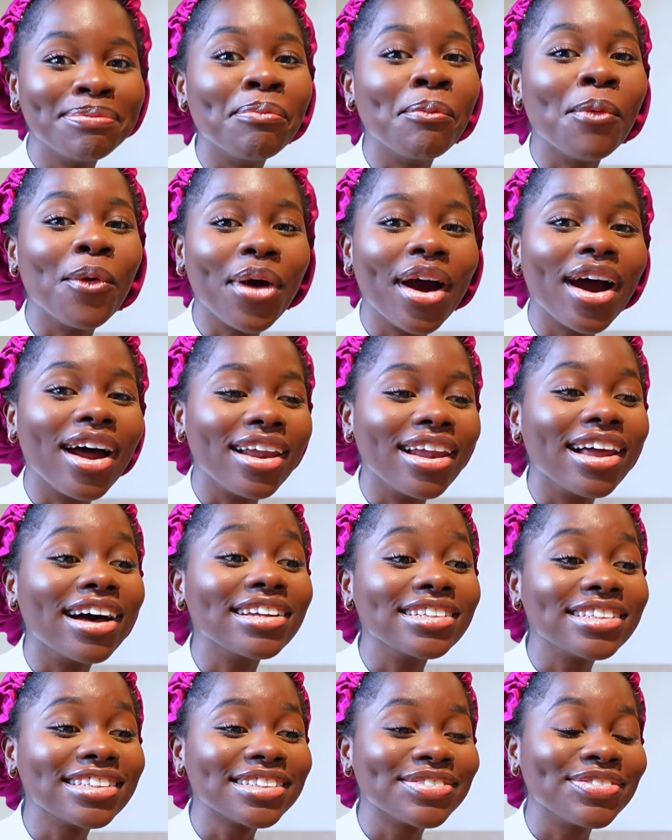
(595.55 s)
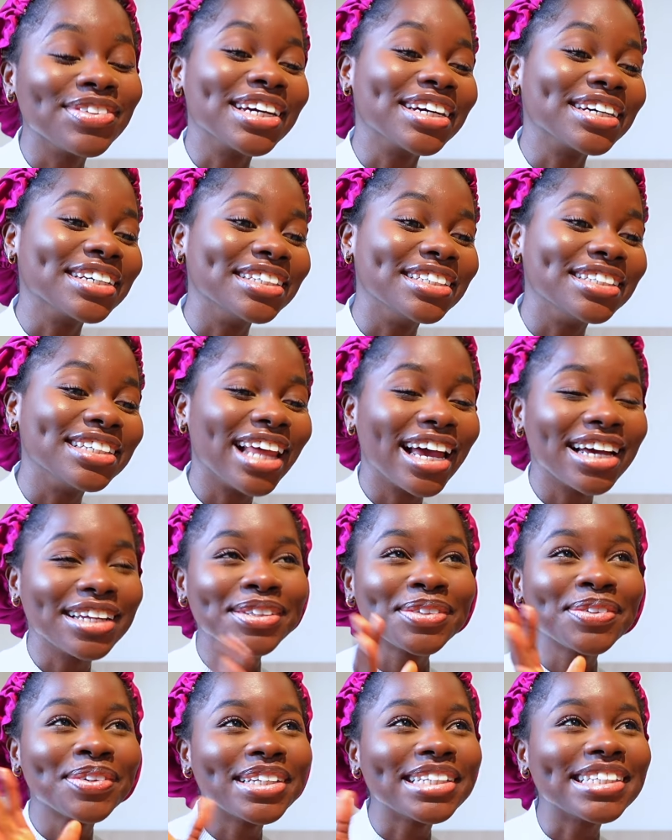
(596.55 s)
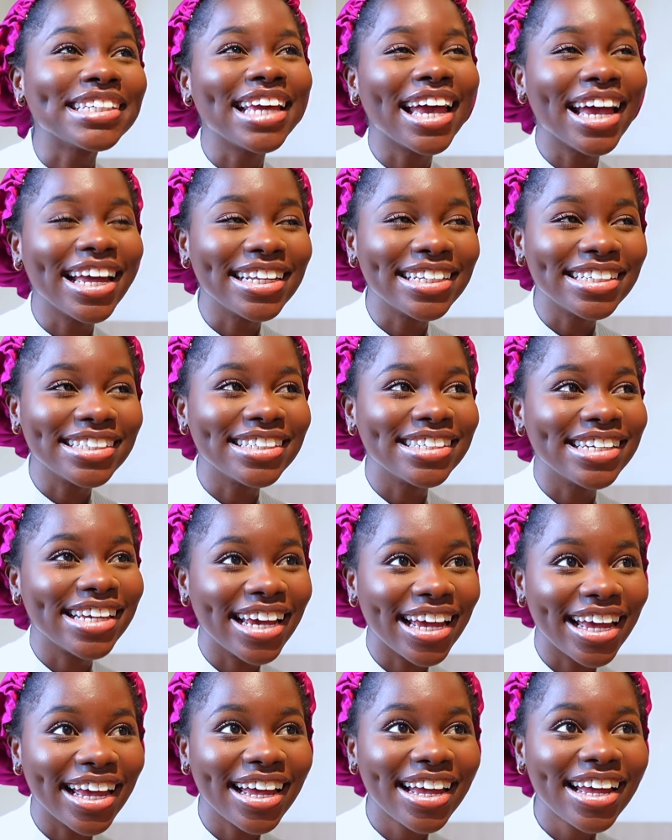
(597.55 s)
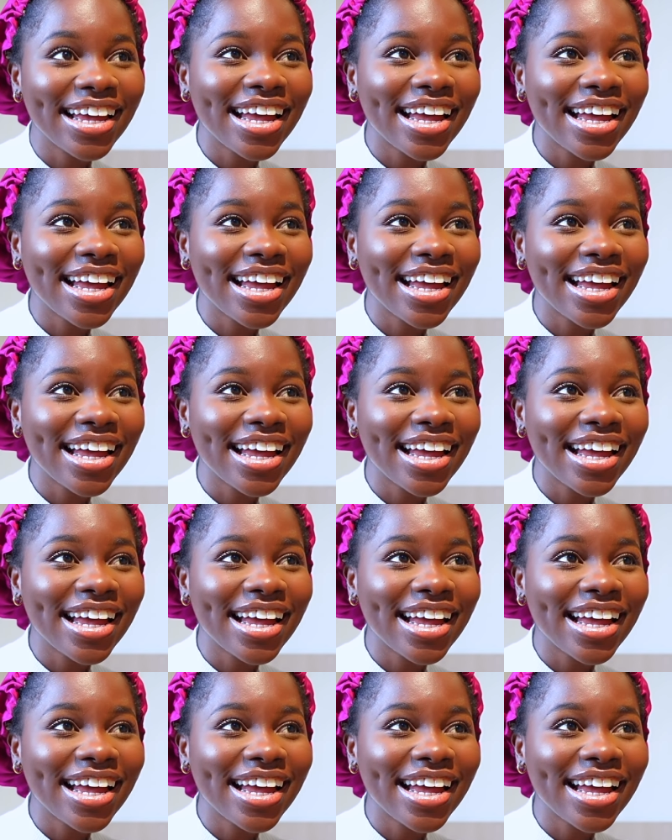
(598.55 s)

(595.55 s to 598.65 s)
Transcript: more alert because like towards the end yeah